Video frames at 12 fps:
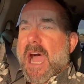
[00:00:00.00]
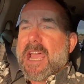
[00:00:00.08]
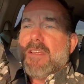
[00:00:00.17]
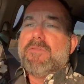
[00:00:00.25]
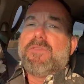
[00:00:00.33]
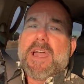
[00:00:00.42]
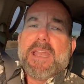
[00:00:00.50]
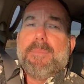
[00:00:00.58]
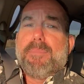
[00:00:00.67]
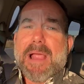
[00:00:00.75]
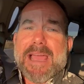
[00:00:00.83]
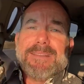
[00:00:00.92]
I
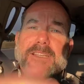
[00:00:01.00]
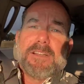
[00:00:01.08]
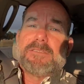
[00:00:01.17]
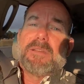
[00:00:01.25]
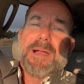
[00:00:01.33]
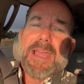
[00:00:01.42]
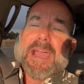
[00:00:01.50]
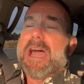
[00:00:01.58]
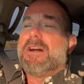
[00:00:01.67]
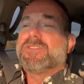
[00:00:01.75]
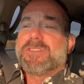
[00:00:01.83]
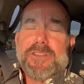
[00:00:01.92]
invited Brad Little to my
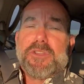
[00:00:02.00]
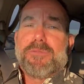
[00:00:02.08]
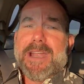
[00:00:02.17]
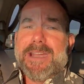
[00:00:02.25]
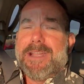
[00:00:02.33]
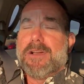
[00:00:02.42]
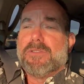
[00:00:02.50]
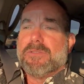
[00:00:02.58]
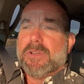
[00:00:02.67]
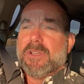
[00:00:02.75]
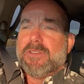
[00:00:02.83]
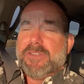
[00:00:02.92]
house on the radio.
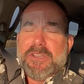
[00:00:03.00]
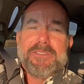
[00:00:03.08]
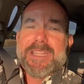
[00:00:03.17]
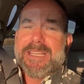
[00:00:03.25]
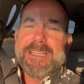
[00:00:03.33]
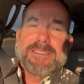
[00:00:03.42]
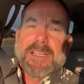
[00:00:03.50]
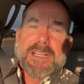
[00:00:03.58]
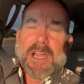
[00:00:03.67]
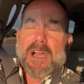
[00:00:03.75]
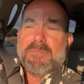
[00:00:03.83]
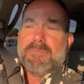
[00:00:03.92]
Do you think he's
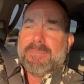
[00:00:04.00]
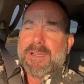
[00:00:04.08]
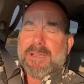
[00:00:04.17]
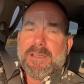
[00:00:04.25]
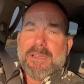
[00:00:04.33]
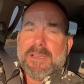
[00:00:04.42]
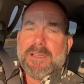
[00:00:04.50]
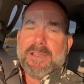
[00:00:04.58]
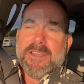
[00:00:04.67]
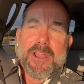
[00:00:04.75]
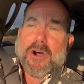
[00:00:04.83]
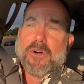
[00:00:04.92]
going to come?
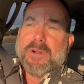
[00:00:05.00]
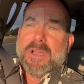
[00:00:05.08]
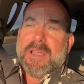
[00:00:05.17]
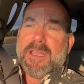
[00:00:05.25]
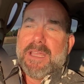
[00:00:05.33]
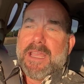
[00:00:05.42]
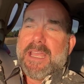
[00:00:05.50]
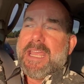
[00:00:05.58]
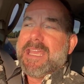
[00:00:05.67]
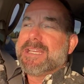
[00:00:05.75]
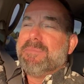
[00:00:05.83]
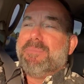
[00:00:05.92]
No.
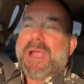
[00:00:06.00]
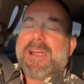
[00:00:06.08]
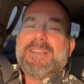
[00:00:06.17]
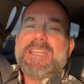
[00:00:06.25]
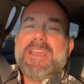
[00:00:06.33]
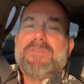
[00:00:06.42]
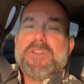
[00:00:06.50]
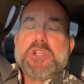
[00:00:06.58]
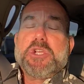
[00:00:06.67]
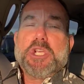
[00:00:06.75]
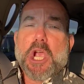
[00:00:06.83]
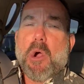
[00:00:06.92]
He can barely even
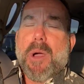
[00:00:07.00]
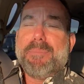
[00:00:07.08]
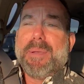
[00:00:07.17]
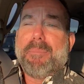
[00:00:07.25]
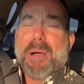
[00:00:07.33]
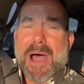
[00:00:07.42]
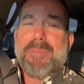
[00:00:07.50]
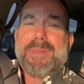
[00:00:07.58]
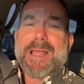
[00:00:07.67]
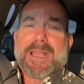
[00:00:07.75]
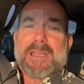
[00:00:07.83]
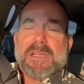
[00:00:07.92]
show up in
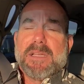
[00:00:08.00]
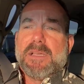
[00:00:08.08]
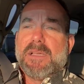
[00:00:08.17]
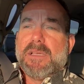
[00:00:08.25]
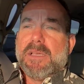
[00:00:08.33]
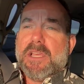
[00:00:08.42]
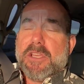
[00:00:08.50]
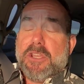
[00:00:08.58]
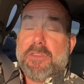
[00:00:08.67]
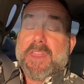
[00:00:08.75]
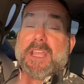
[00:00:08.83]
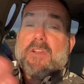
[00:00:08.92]
public.
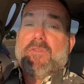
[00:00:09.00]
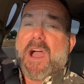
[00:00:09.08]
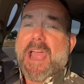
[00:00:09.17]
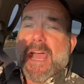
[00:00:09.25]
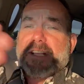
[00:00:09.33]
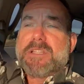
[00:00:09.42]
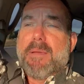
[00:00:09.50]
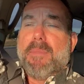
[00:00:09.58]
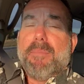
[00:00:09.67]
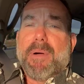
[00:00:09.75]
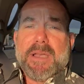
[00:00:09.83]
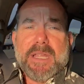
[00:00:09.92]
Do you think if I asked
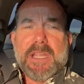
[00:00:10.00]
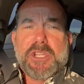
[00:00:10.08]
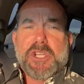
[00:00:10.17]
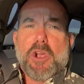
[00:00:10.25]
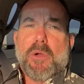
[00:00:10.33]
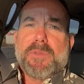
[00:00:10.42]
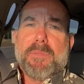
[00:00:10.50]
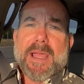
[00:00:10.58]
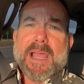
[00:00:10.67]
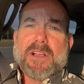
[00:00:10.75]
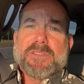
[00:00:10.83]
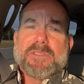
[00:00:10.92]
Eamon Bundy, he'd show up to
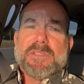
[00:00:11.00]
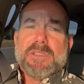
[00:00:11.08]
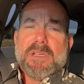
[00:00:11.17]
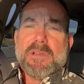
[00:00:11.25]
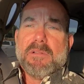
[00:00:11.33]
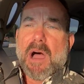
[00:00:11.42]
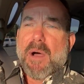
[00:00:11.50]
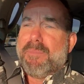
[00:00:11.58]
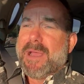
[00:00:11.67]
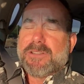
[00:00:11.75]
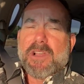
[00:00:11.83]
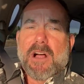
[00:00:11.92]
my house? I'll
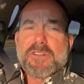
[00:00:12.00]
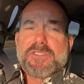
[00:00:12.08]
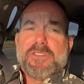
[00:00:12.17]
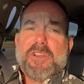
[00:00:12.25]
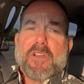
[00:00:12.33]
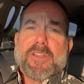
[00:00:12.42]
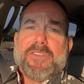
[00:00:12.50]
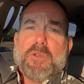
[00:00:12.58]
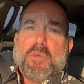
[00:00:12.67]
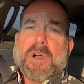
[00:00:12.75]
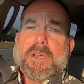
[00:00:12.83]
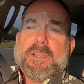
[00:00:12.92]
bet dollars to donuts
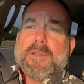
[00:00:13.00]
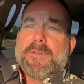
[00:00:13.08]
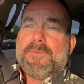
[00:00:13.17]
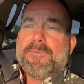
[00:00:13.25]
he would.